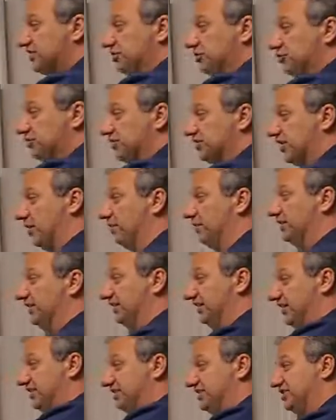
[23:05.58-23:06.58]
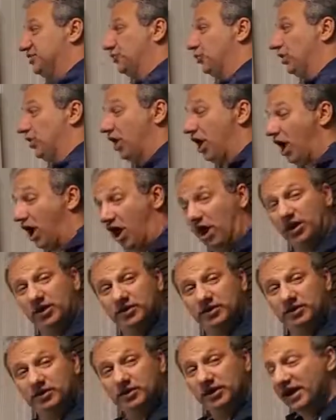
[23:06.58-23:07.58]
U-sub leads to a log.
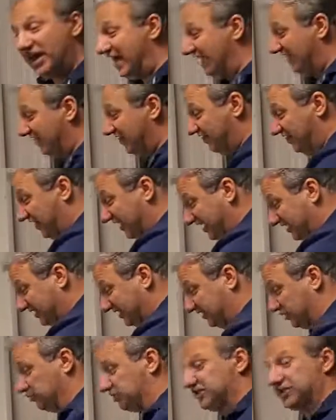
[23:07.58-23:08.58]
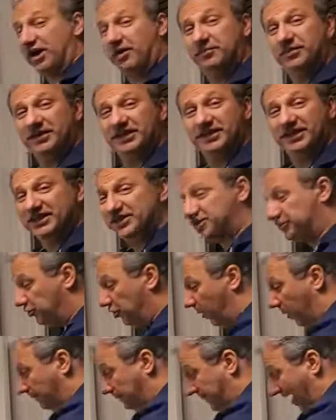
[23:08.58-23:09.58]
This U-sub leads
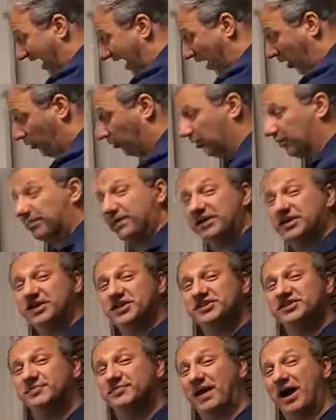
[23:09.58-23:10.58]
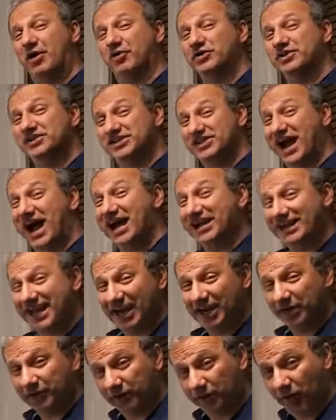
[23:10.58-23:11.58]
to a power because the power is not
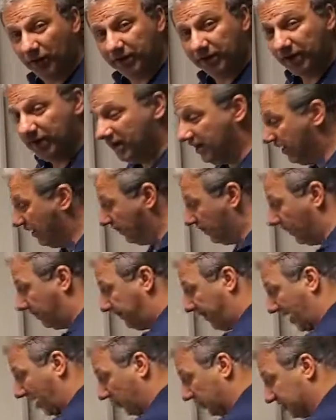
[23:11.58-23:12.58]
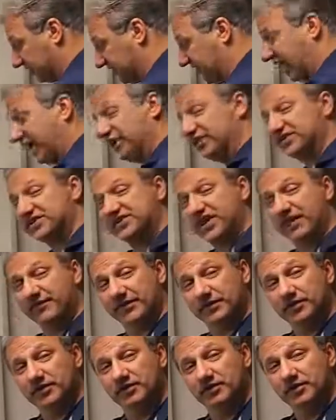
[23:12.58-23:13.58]
-1. The power is
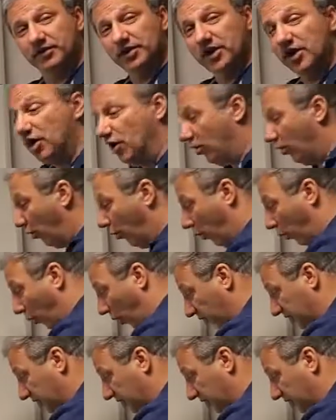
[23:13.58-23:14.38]
-7. What